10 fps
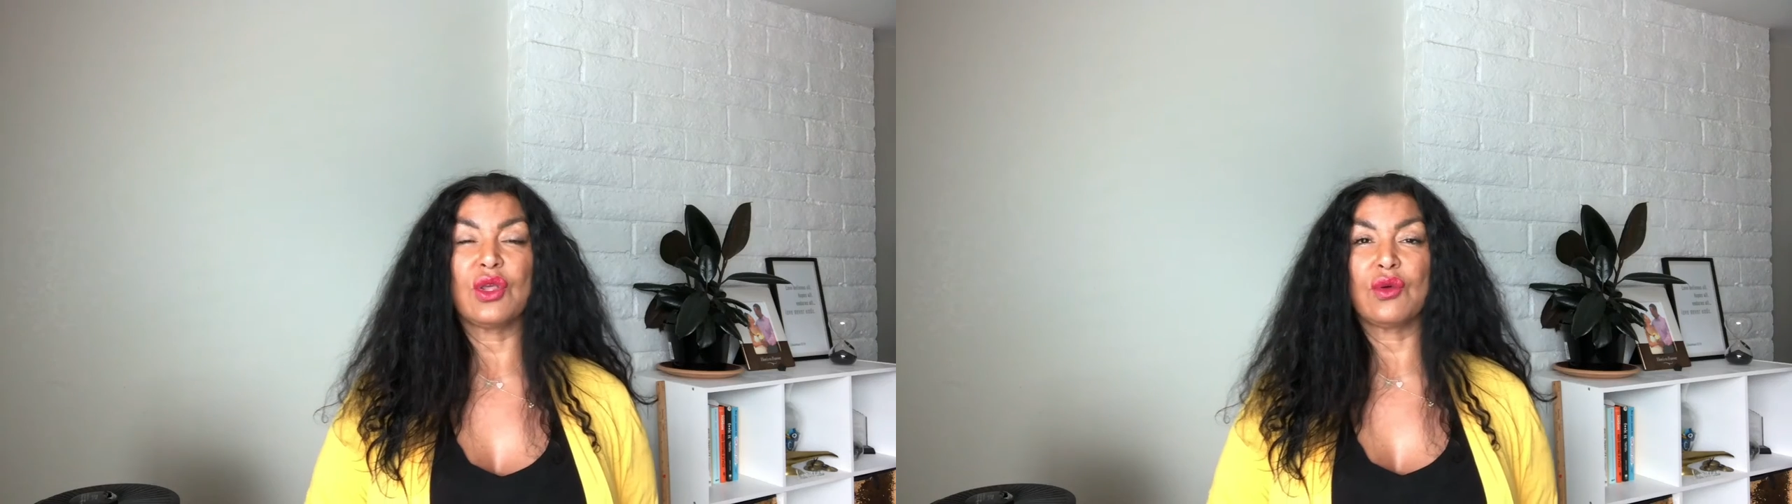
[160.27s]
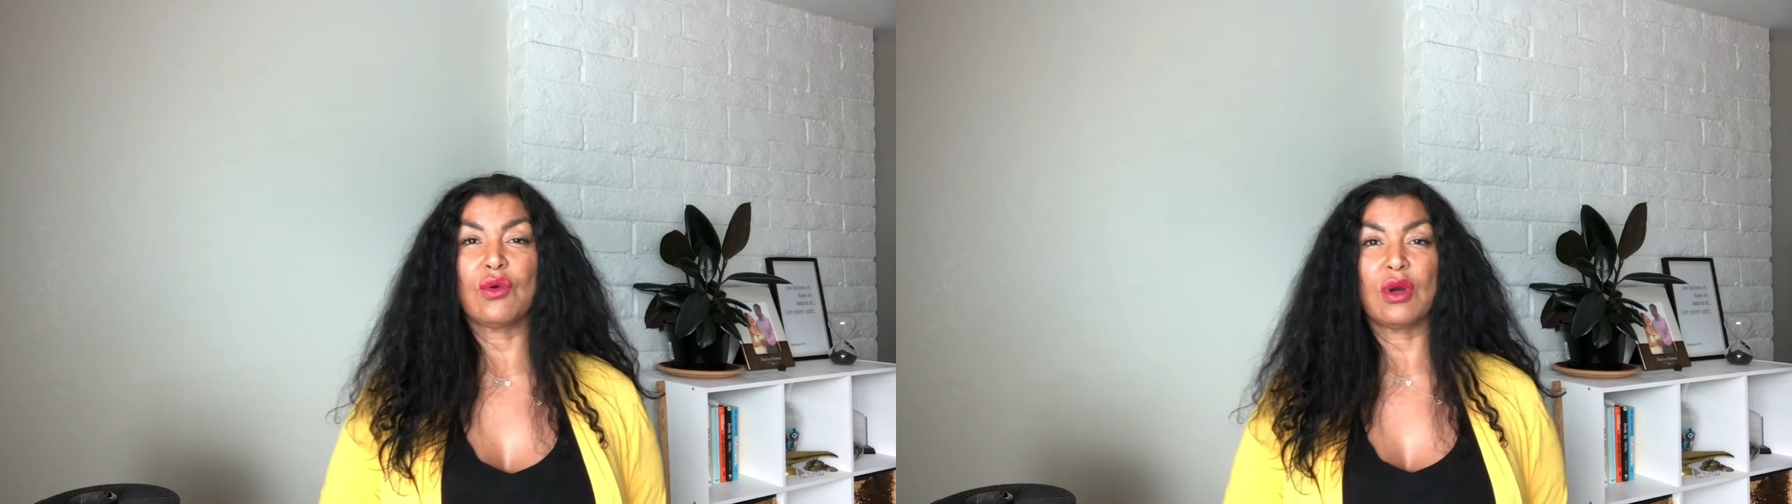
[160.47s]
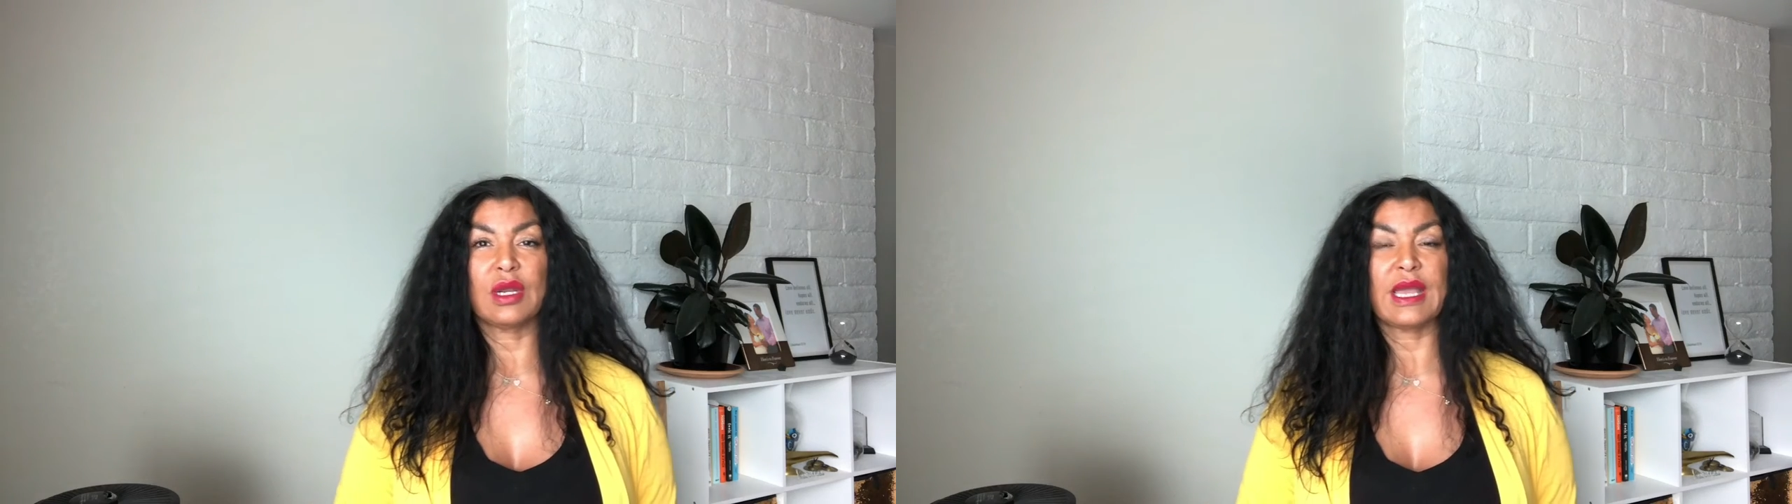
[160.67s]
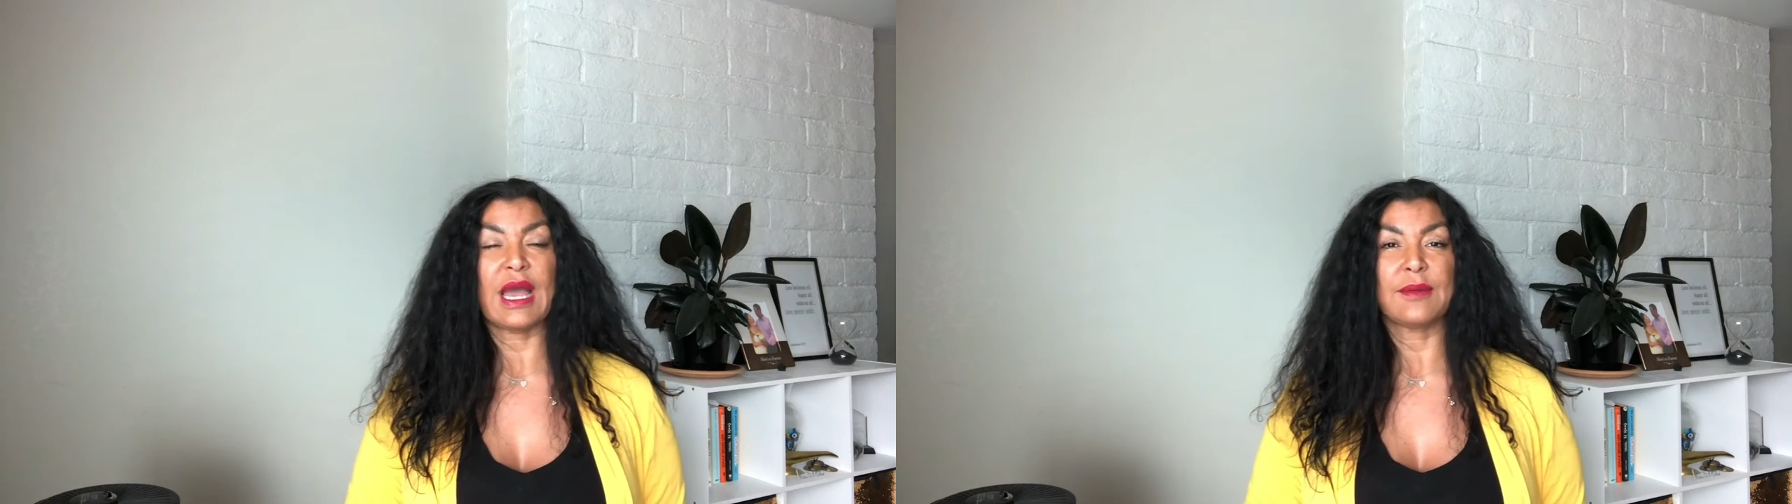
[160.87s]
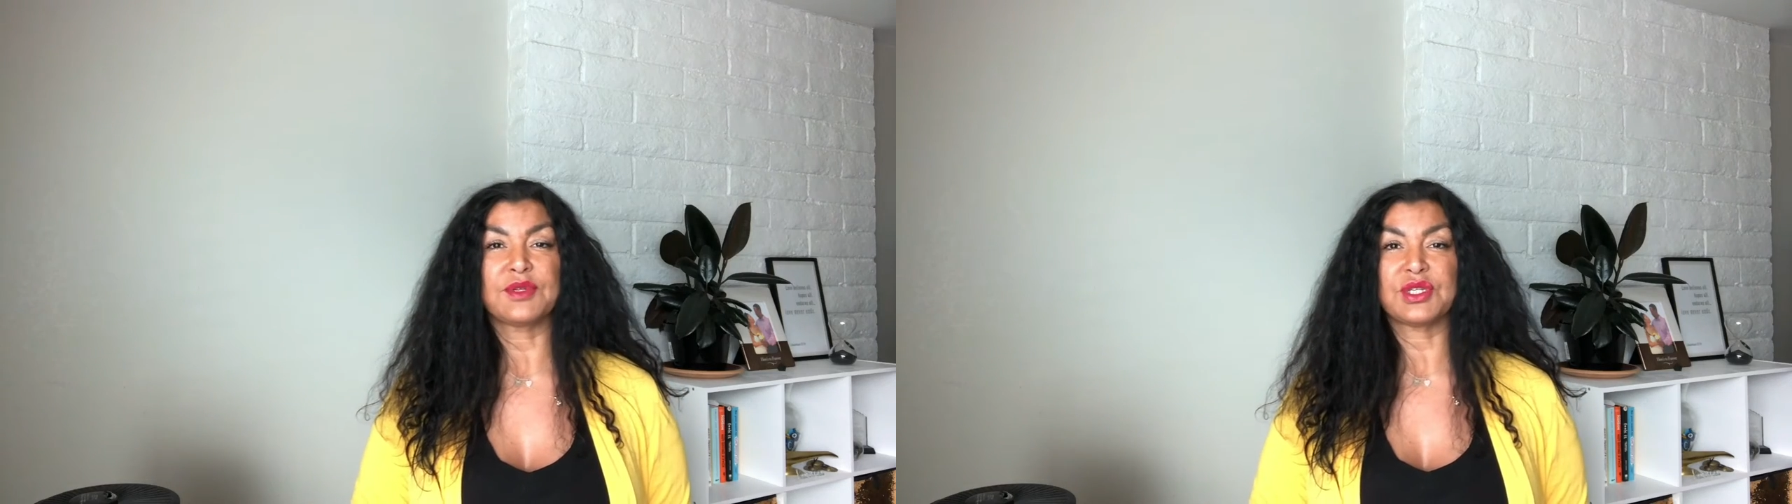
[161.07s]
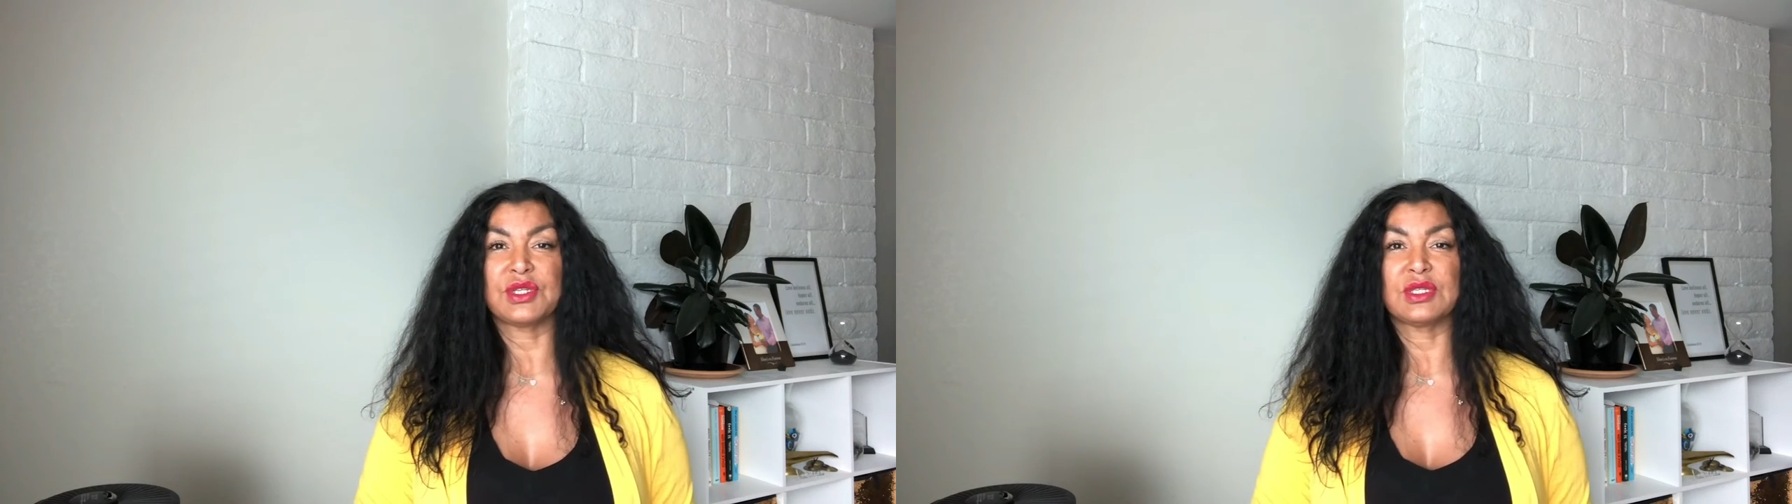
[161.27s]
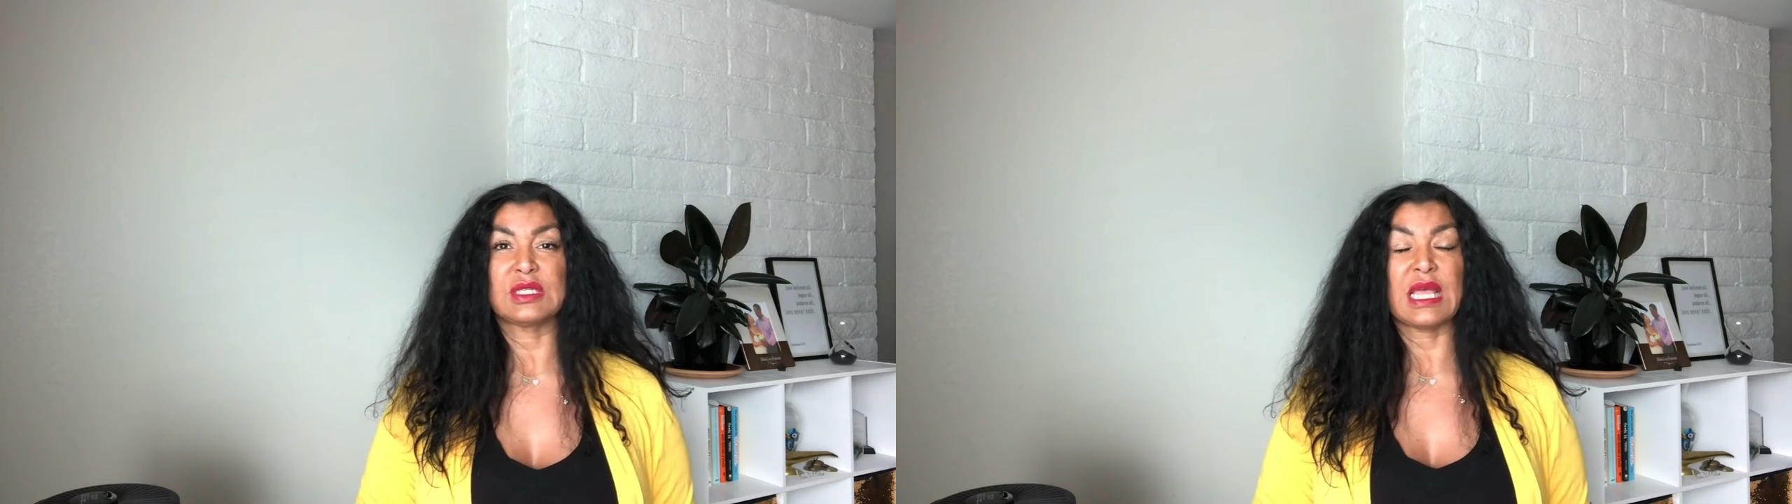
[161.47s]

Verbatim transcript: your captions